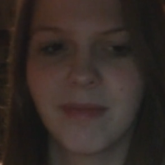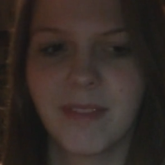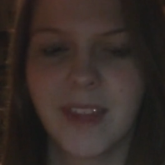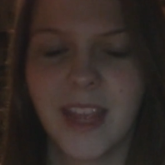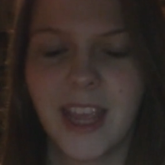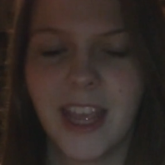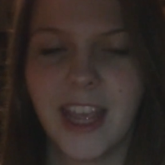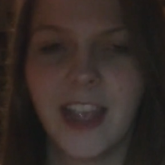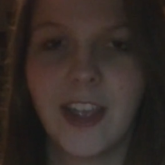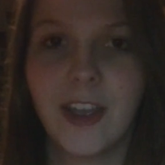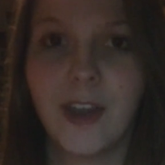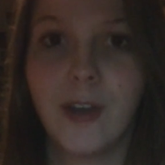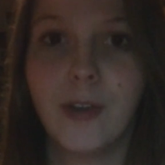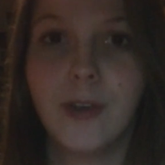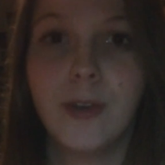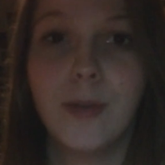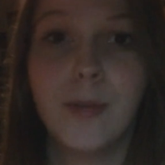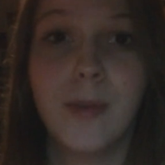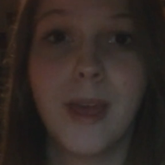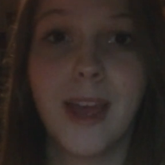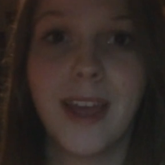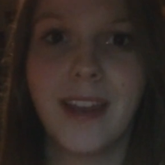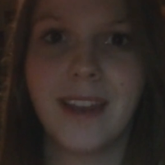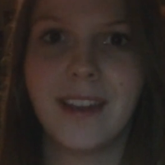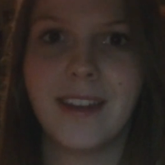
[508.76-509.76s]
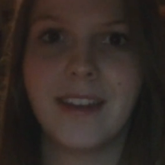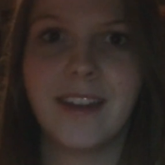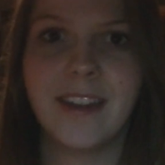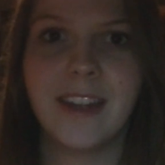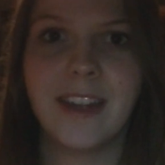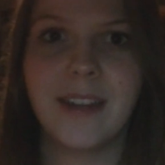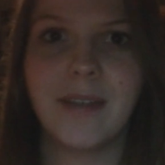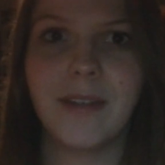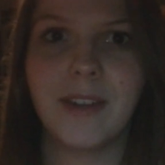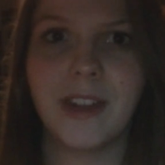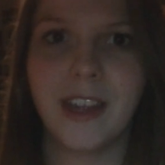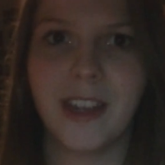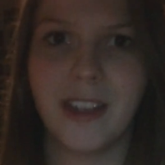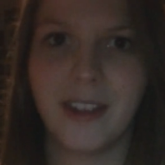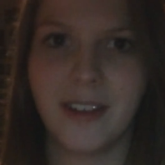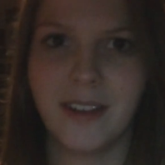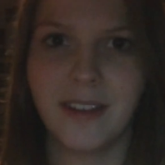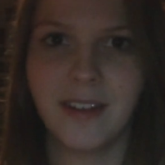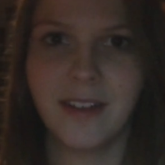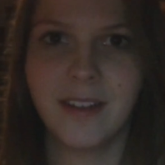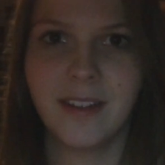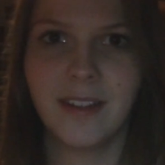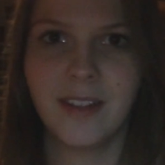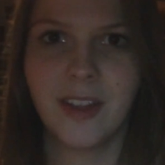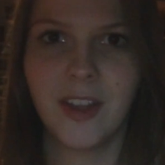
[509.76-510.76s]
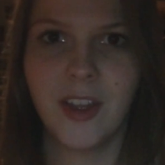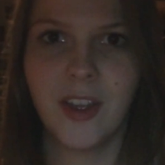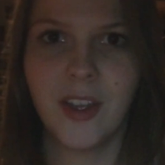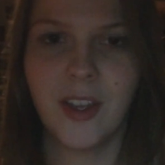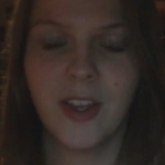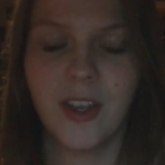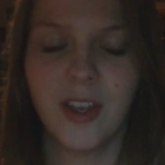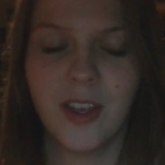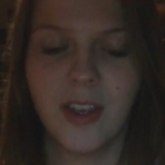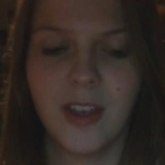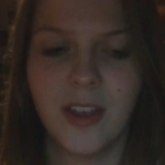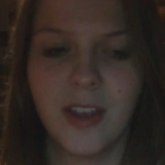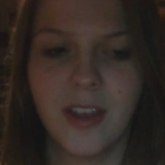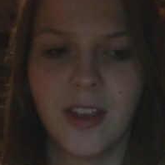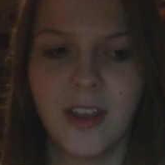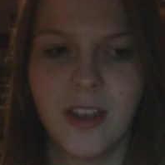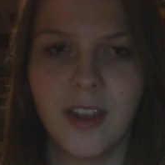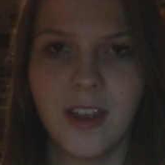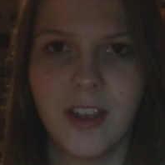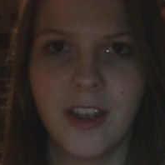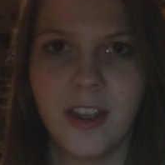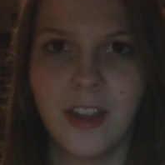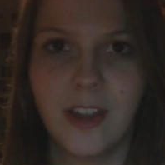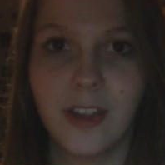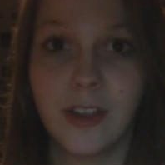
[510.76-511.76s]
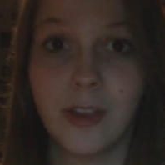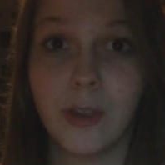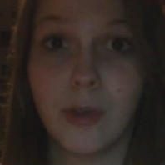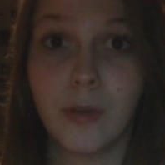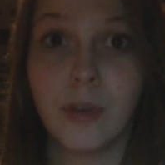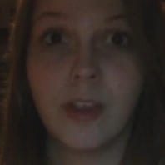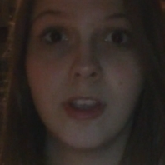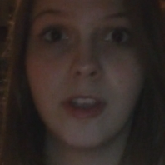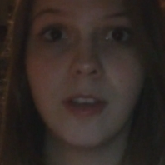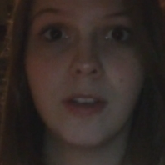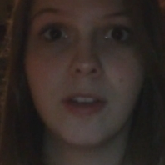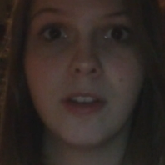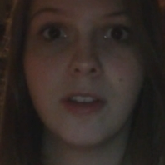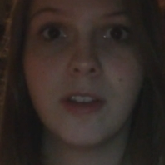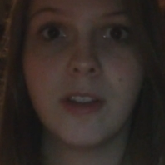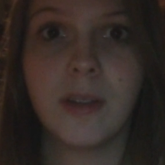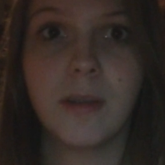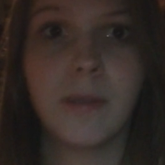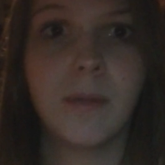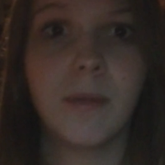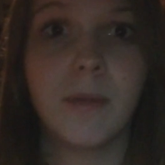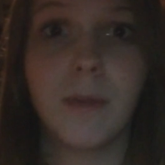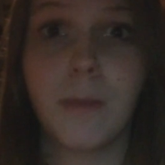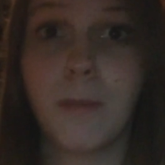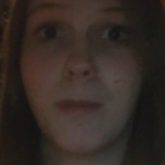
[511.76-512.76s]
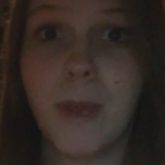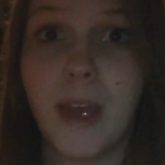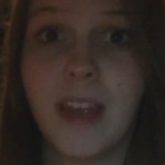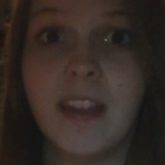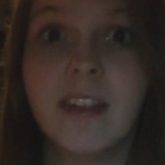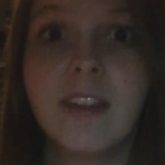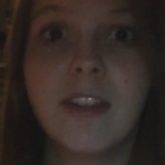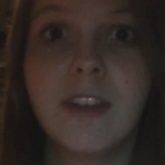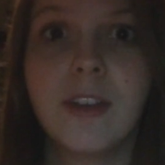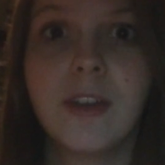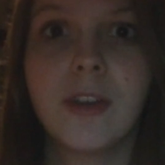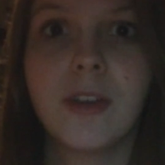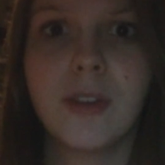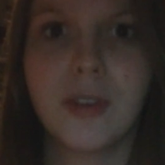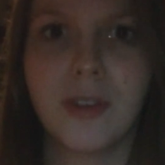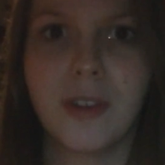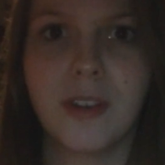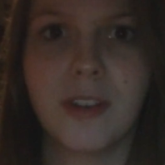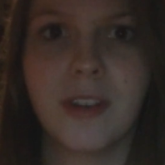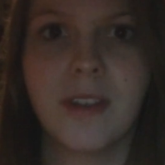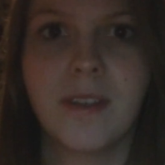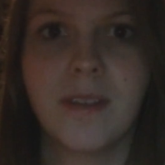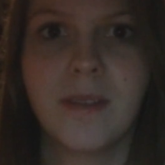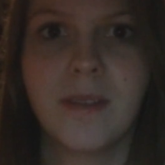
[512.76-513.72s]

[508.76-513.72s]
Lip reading: And go to bed in the evening, knowing you did the best you could